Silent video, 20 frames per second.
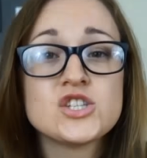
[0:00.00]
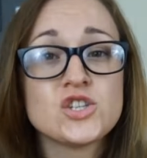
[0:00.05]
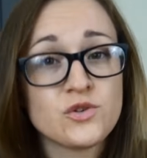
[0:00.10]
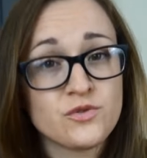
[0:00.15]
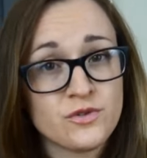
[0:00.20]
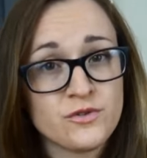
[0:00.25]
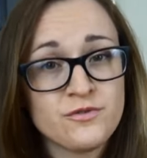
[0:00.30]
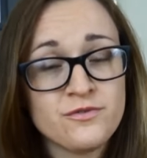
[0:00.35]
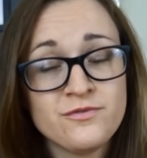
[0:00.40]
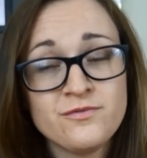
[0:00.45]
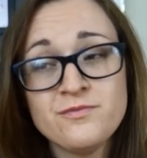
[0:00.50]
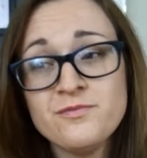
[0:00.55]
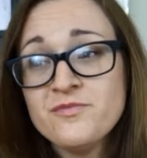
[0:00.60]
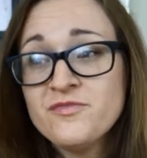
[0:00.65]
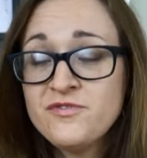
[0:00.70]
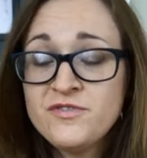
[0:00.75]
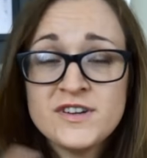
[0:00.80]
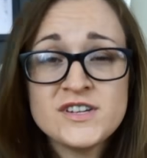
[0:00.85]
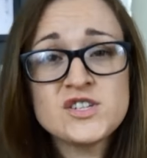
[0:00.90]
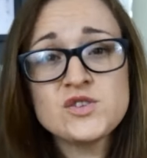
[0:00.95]
So for
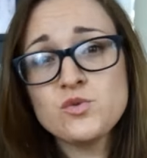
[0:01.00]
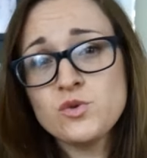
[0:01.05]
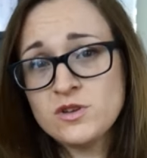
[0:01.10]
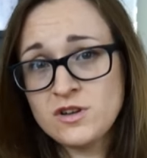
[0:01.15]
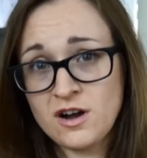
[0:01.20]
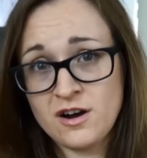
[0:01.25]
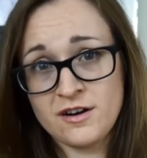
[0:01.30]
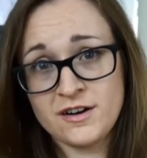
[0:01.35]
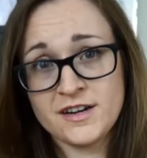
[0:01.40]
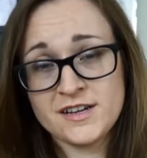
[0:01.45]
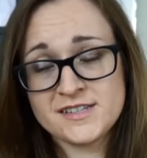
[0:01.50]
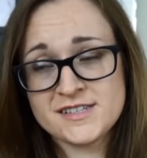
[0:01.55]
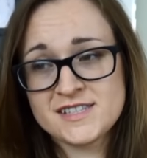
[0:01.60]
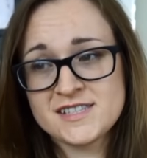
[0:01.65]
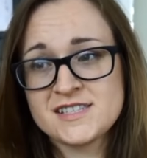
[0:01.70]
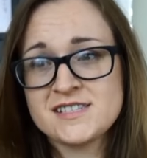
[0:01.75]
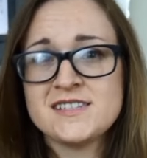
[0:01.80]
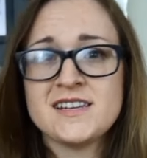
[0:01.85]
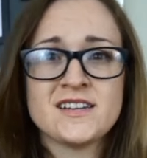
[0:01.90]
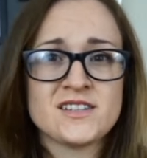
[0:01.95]
visual
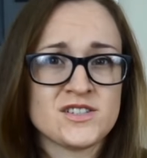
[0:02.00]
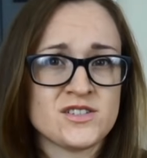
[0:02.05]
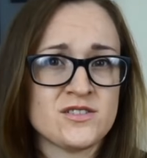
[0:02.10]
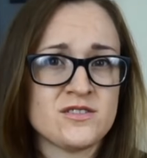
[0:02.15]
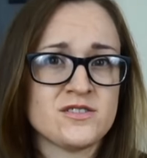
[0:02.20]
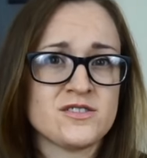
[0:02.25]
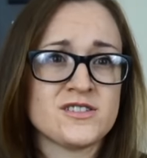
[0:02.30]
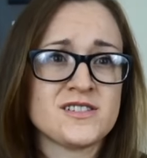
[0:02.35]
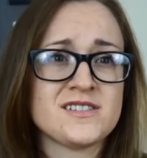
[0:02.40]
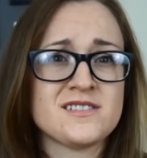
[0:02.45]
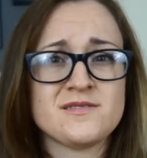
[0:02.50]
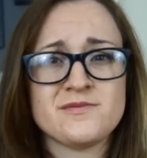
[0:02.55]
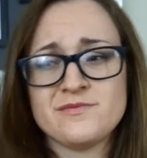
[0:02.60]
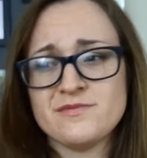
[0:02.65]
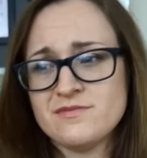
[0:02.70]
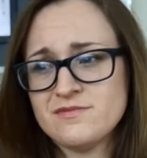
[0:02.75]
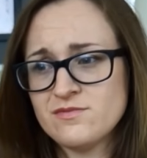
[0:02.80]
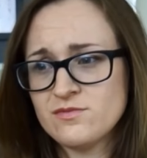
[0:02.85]
artists, dancers,